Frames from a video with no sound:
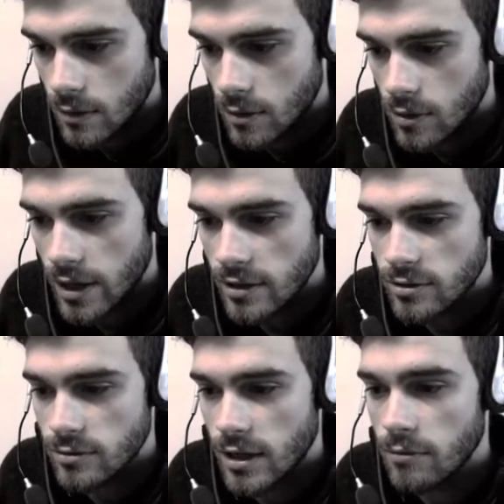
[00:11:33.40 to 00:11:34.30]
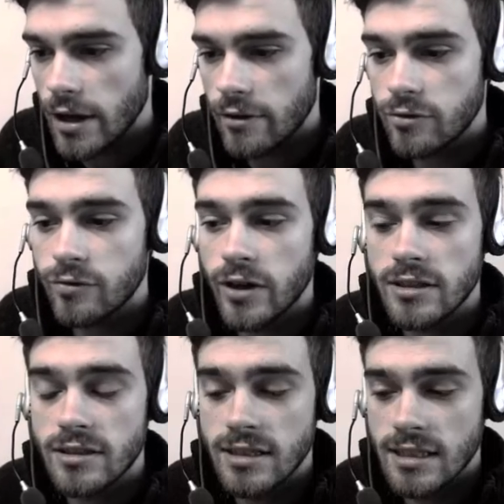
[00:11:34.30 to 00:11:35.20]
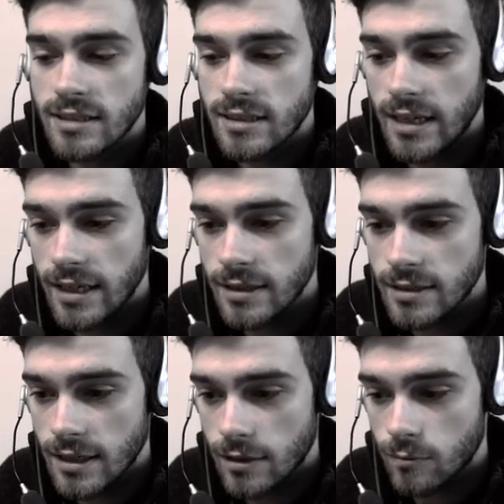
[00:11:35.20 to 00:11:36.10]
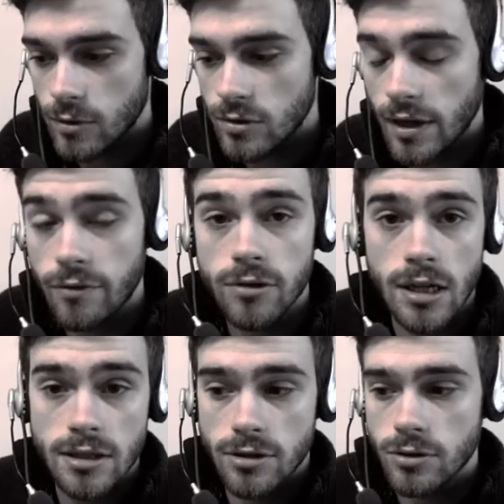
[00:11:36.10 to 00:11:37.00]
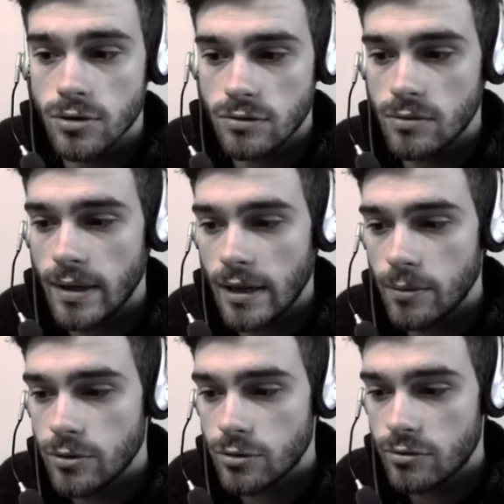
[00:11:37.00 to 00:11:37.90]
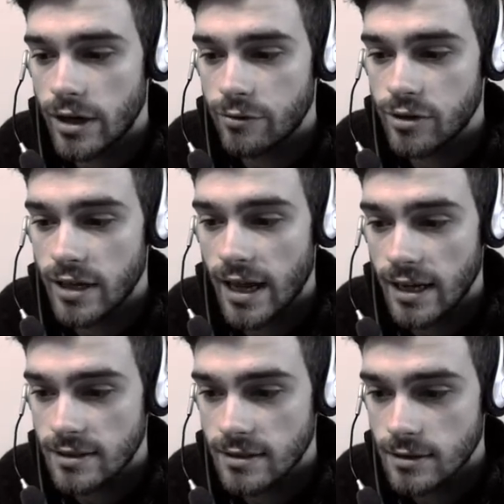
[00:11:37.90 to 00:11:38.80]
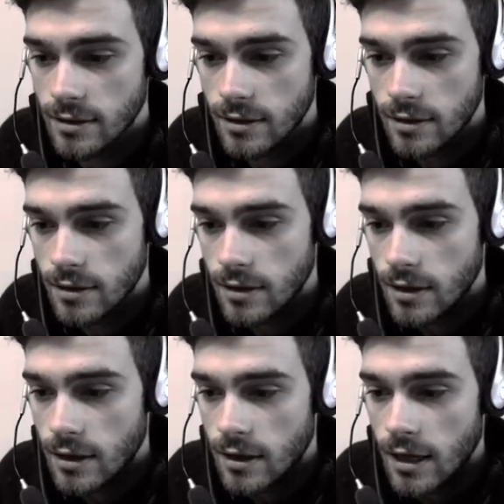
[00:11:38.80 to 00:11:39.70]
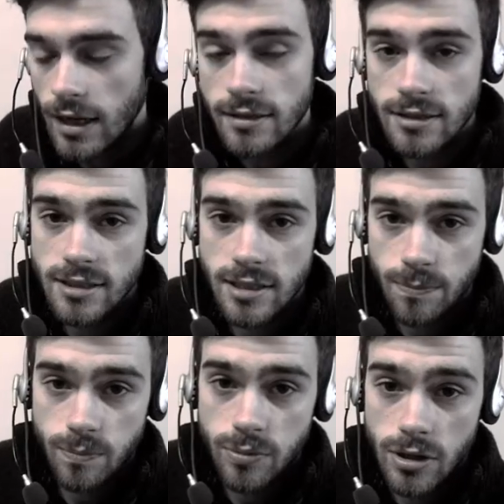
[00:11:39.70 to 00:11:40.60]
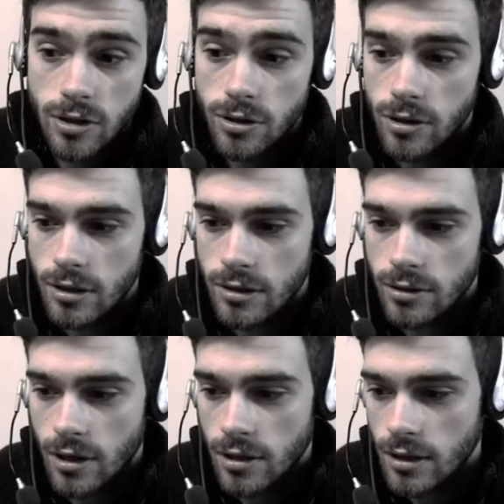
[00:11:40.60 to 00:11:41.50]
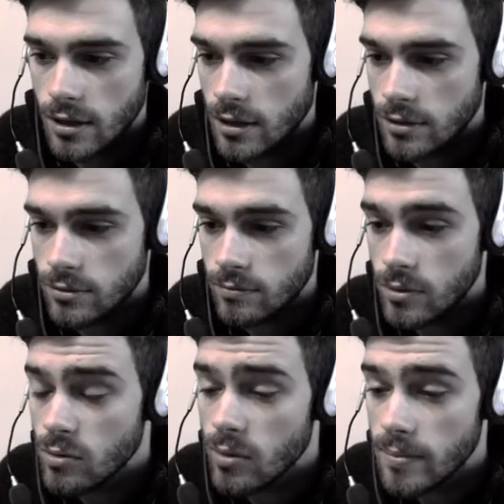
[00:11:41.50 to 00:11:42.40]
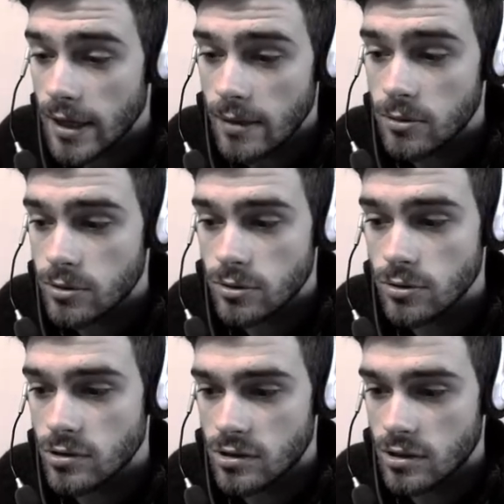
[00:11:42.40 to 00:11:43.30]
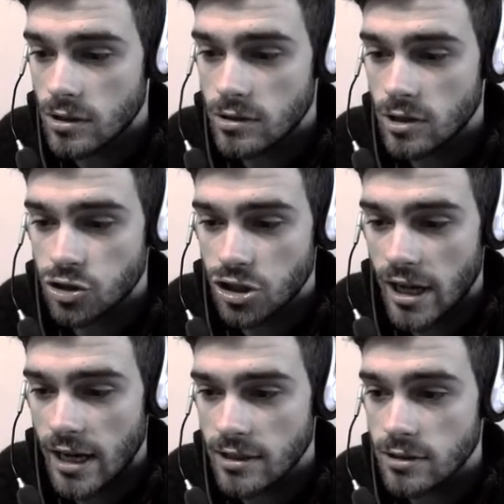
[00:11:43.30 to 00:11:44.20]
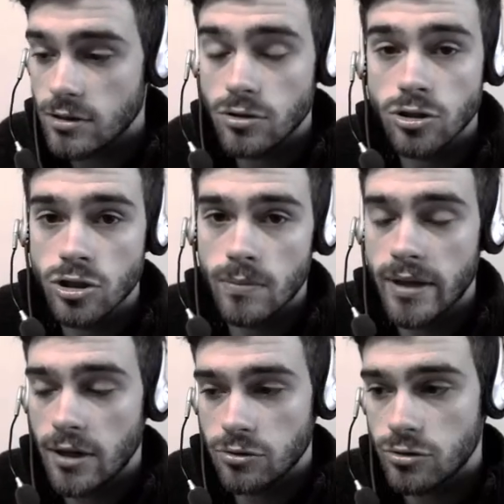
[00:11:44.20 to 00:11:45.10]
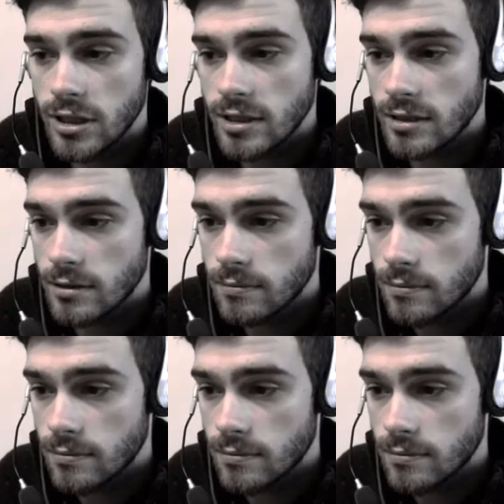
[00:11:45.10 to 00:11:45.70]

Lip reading: Okay, so now we have to find 6 sticks, and once we have collected those, we'll be able to craft an axe. And as I said earlier on, you will be able to use such an axe to chop down trees.